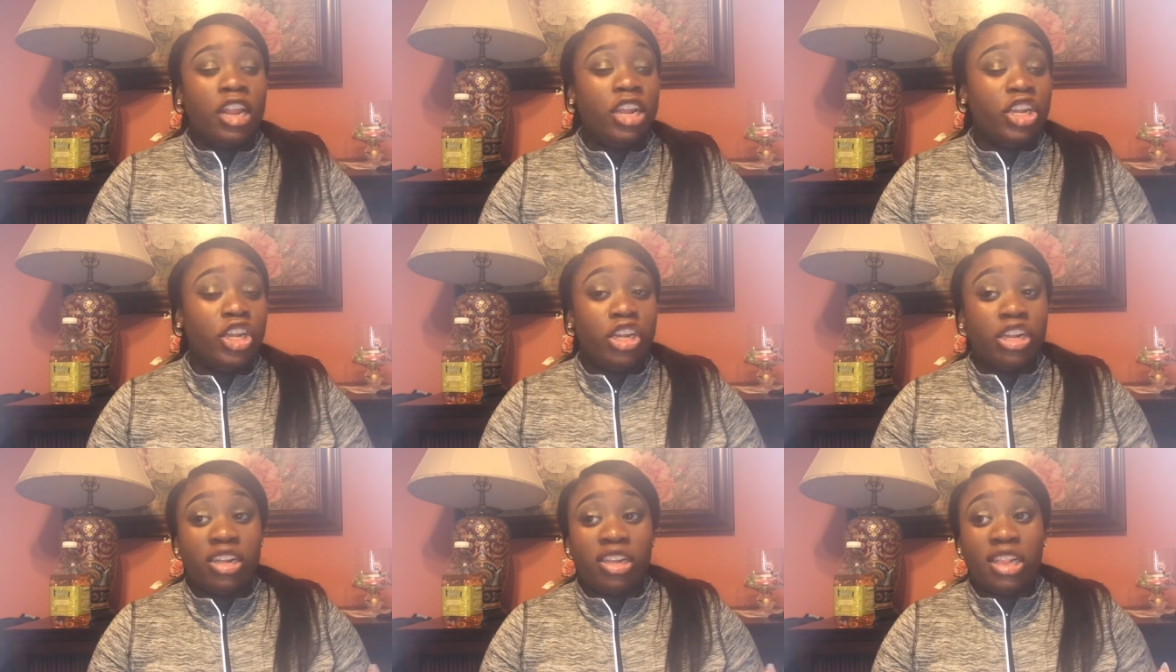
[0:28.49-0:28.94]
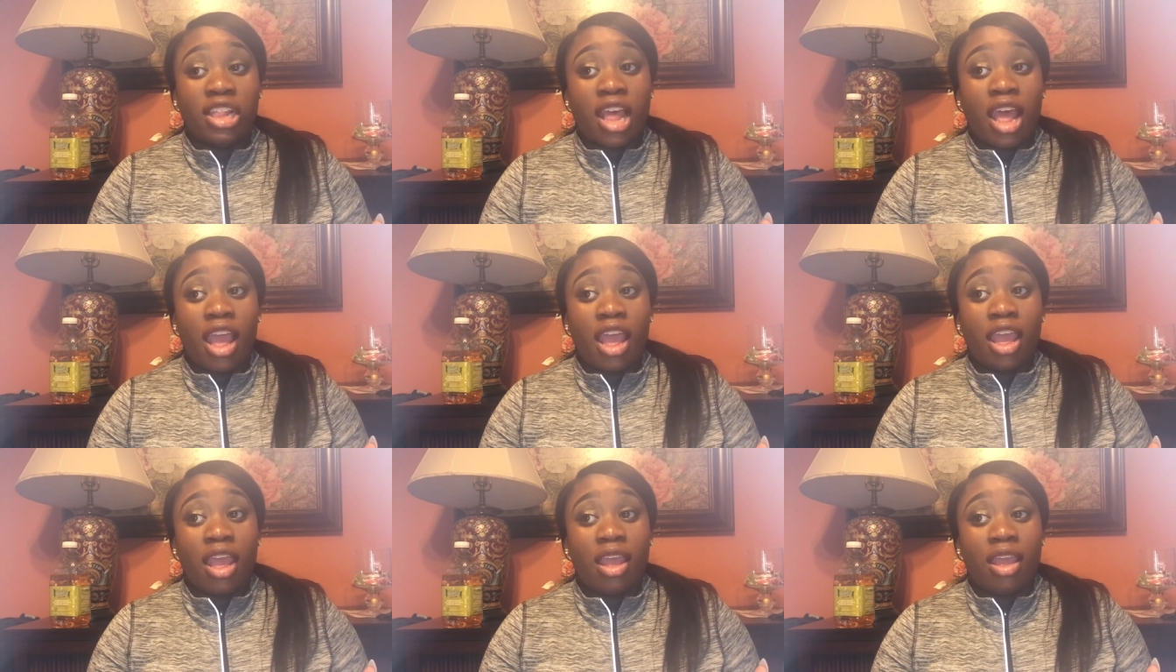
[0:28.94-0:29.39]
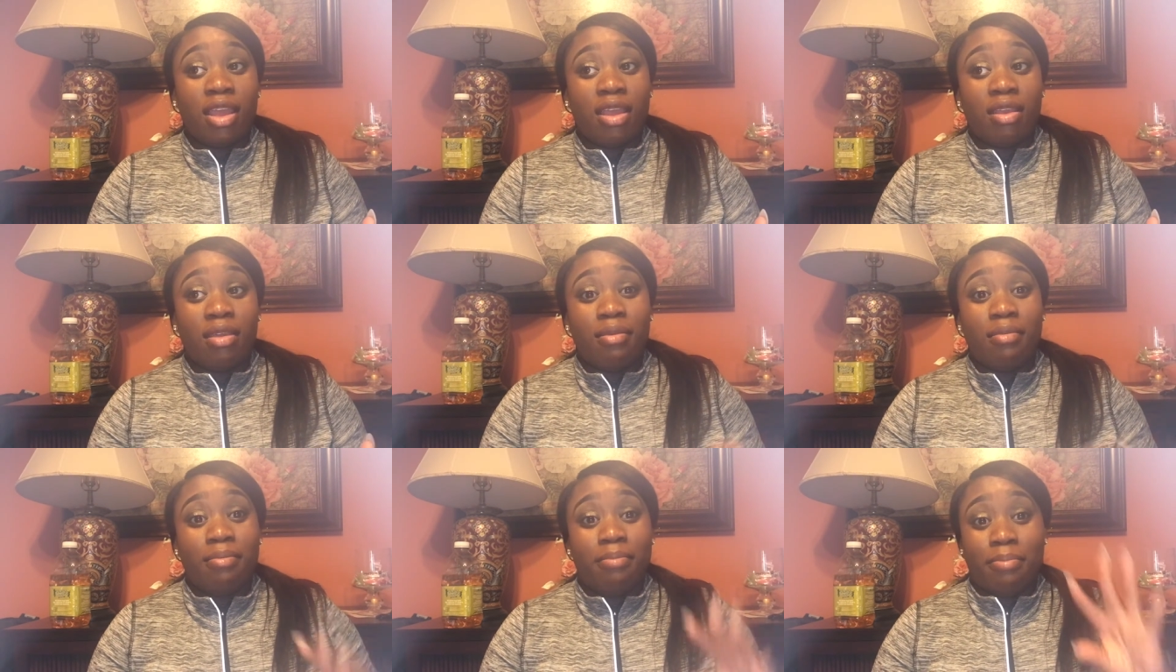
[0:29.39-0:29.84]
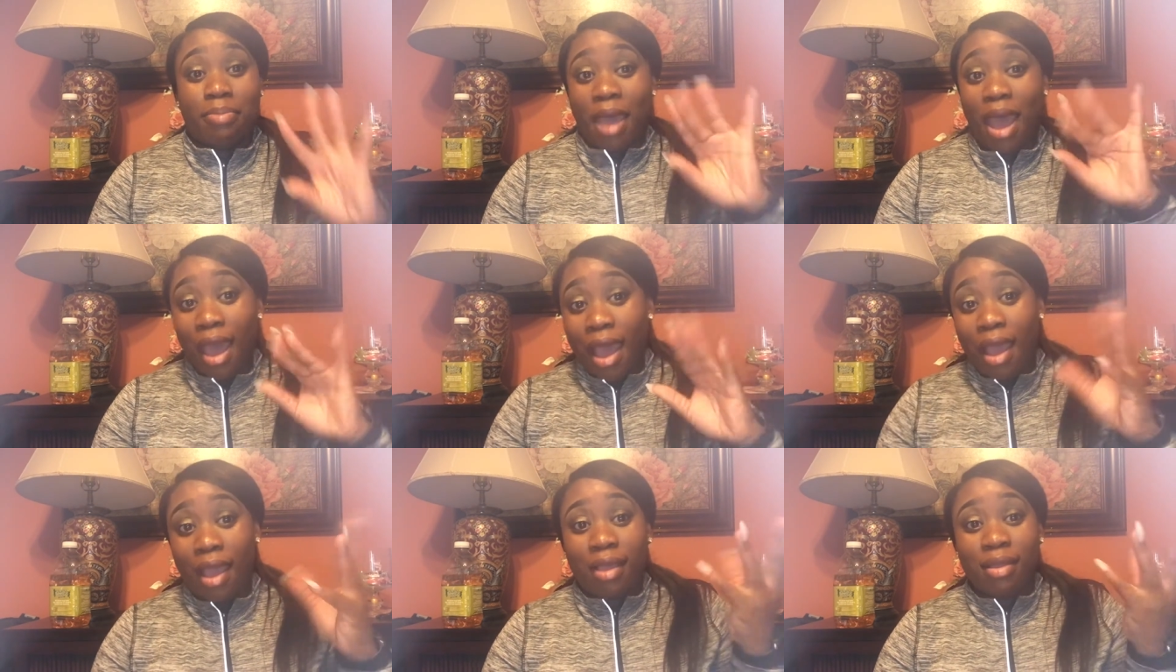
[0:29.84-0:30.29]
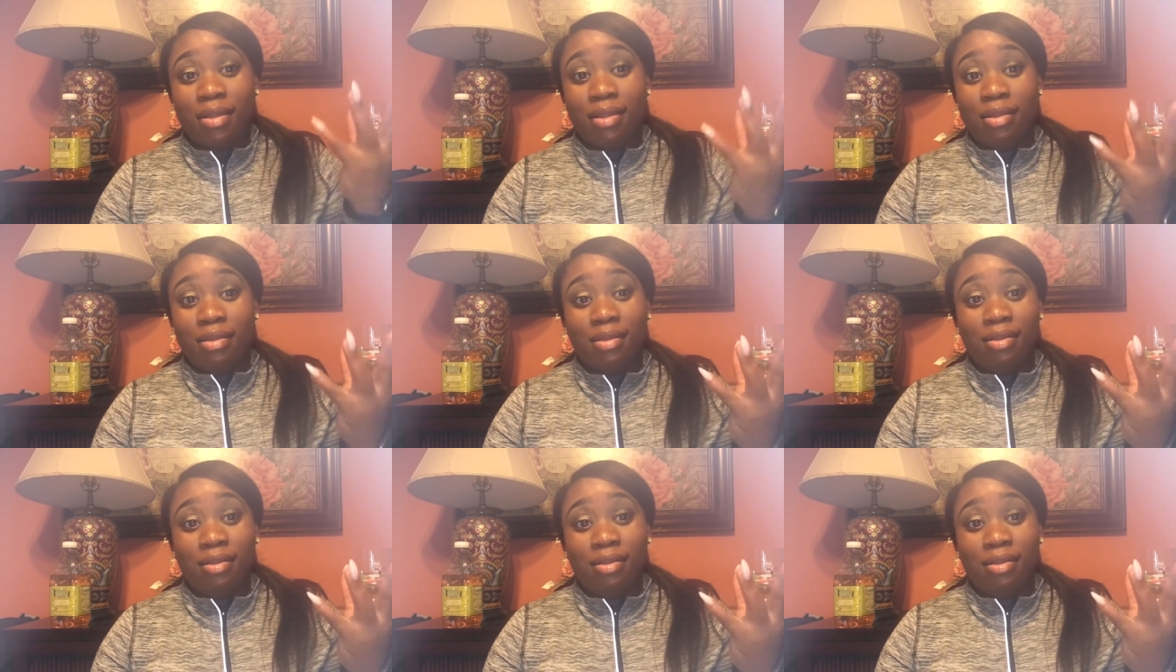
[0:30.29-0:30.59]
it's just like, bye.